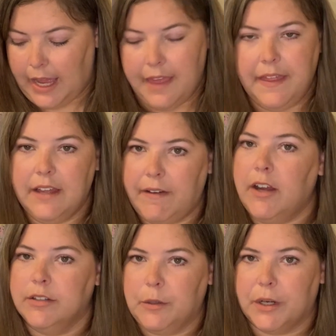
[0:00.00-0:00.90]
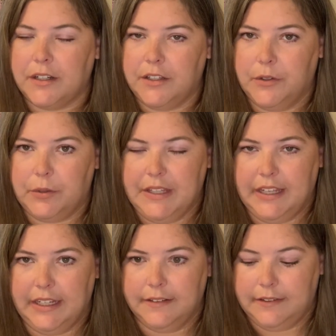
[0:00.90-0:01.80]
think if I only worked on those three
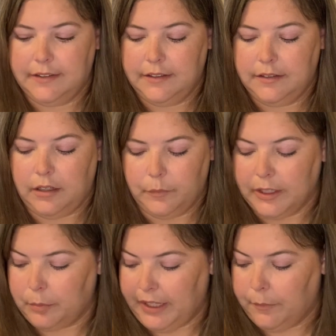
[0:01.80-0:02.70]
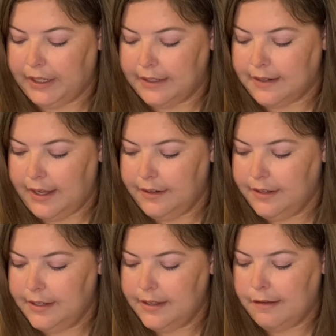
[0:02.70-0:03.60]
things, A Wicked Plant would get done.
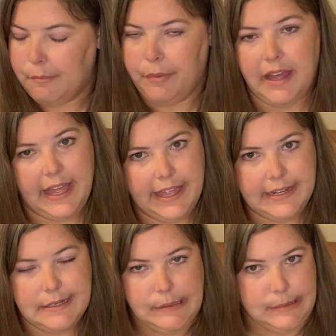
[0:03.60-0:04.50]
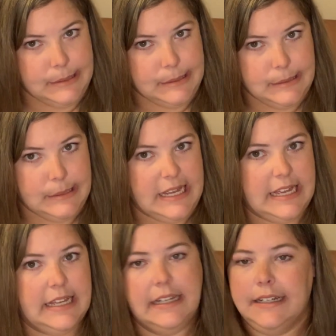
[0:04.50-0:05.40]
But
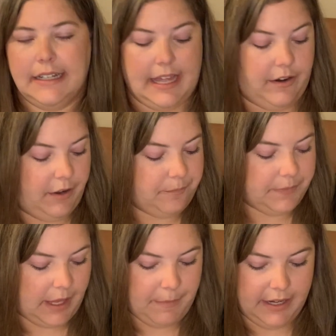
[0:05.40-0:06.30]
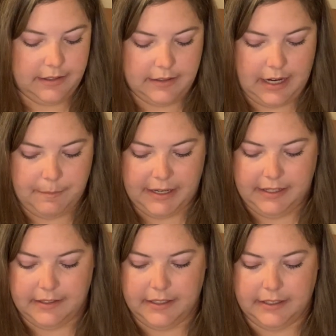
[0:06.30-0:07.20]
I don't know. I might
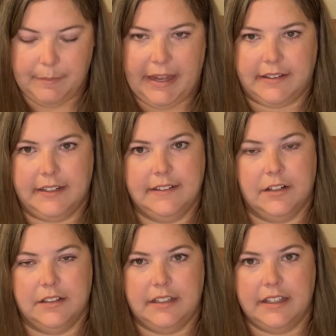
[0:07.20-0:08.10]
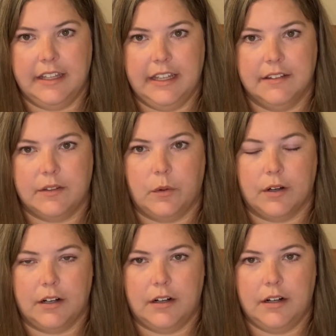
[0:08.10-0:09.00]
need to get back to Consider the Lilies
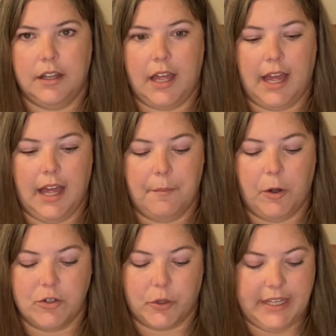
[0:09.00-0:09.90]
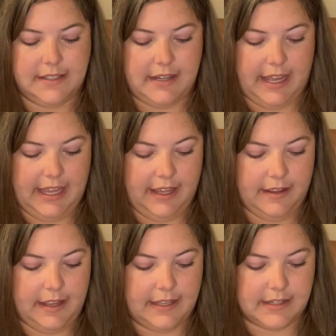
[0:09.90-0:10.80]
or Oh Joyous Day
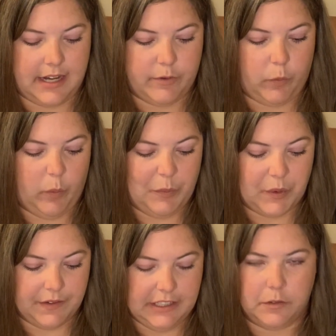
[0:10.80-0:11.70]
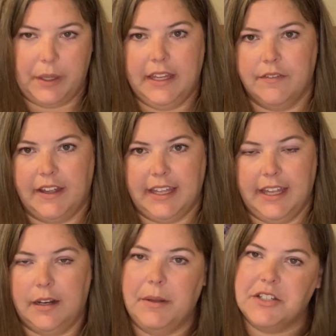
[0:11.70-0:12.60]
as kind of a reward this week if I
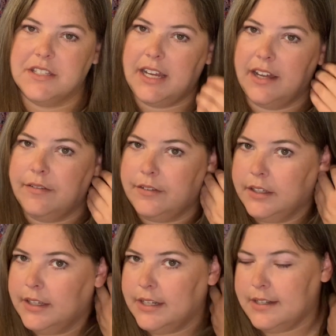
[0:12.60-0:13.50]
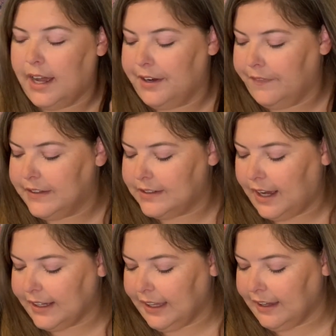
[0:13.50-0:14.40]
get a bunch of stuff done on the
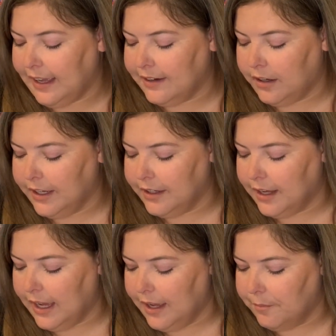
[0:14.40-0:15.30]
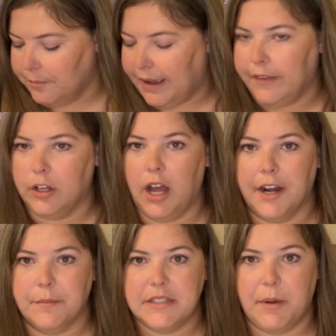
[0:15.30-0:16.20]
stocking and on my little
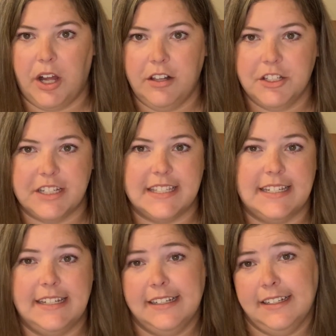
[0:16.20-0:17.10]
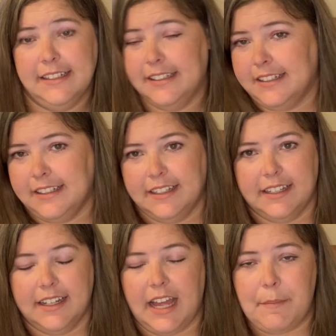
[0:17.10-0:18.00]
Autumn Small. Just,
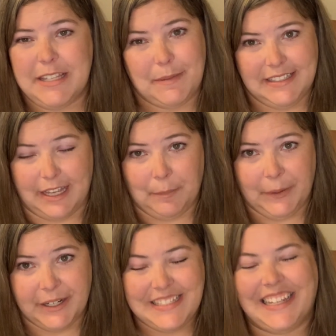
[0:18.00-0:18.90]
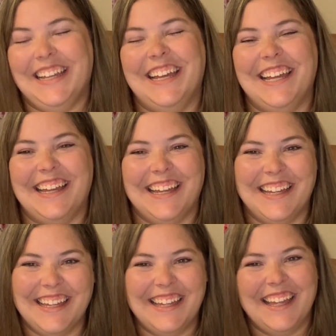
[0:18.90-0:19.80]
I miss my samplers.
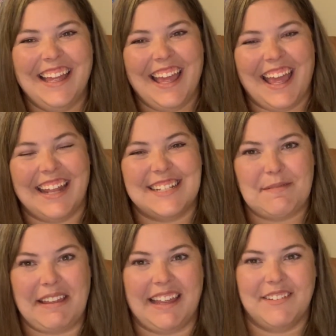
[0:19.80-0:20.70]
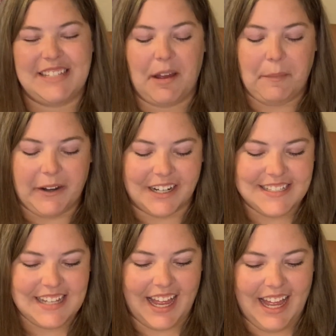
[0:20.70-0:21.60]
And speaking of
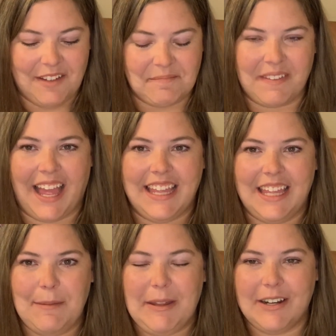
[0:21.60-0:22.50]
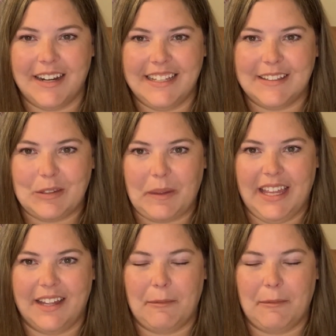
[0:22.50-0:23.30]
samplers, I keep hearing this week,